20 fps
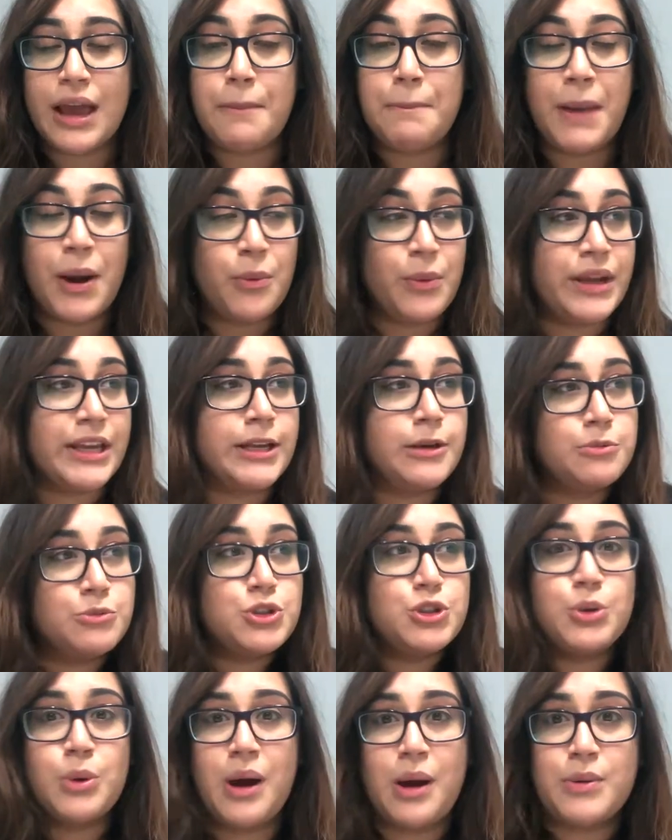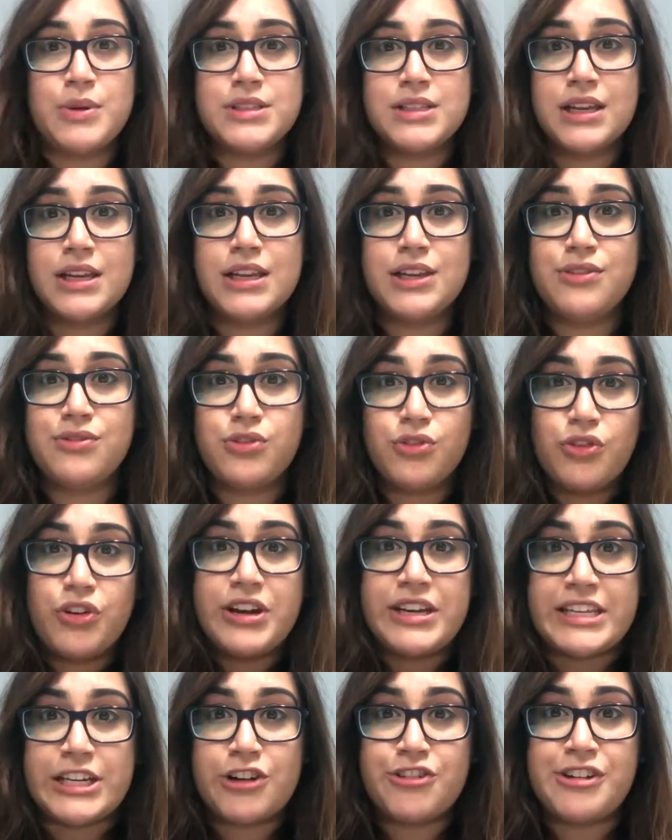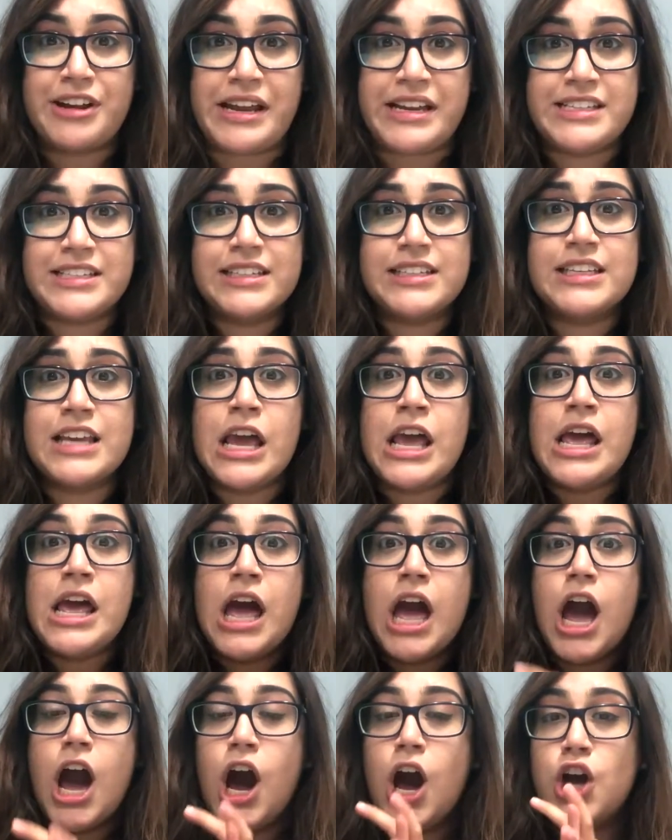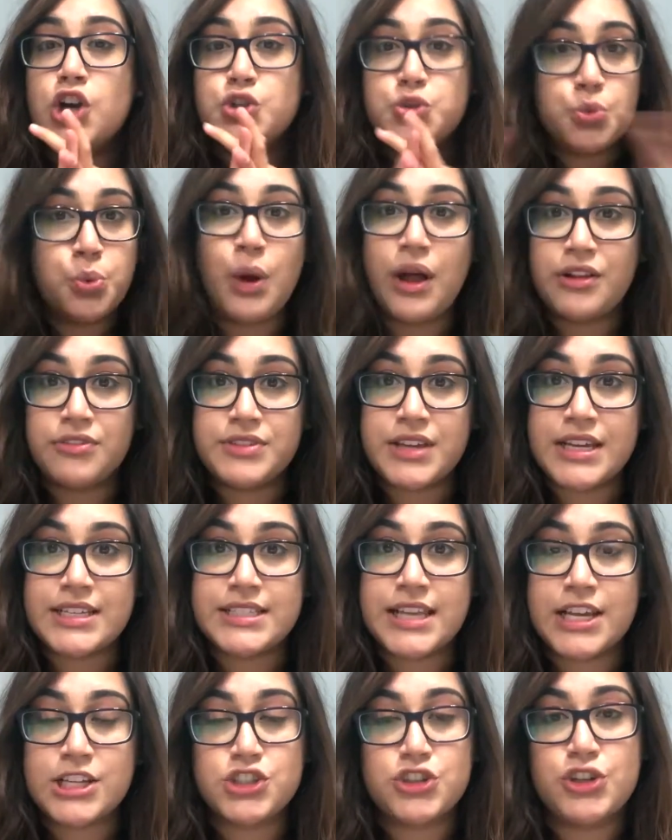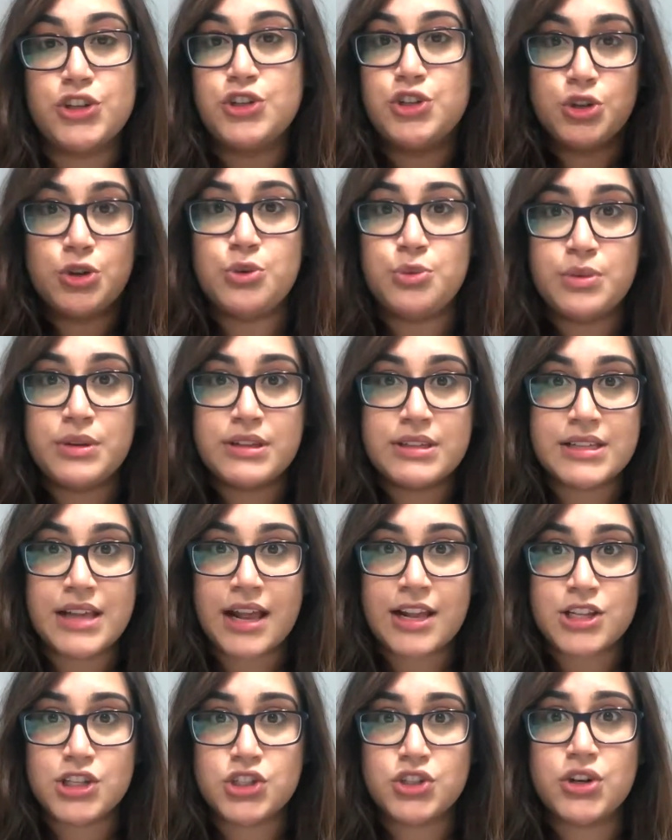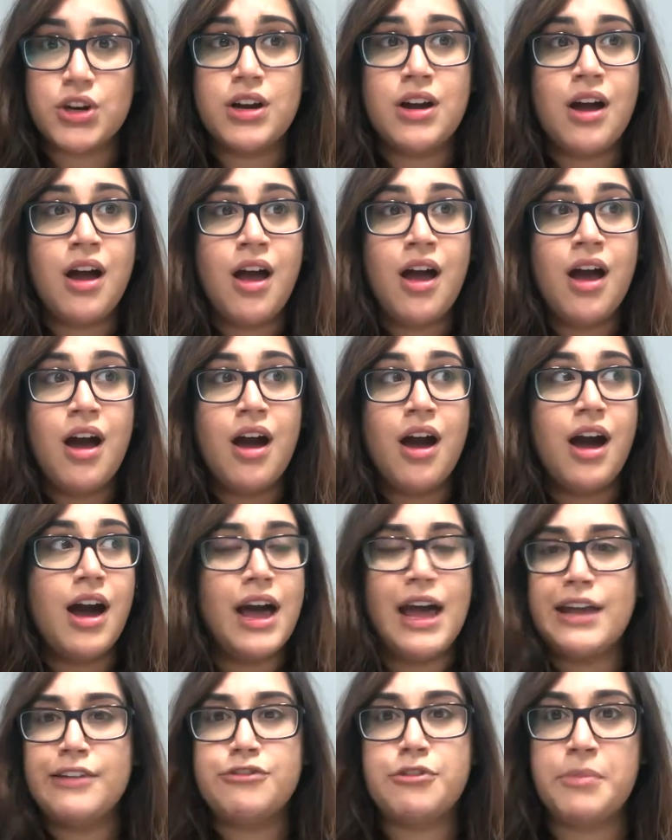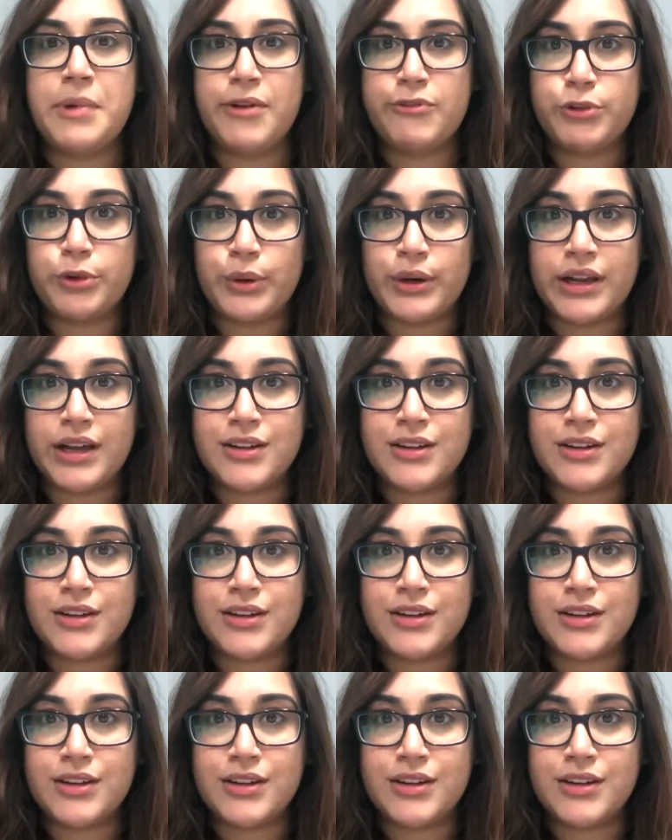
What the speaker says: by waking up 2 hours early, you've already created 12 days extra and 2 weeks extra ahead from everyone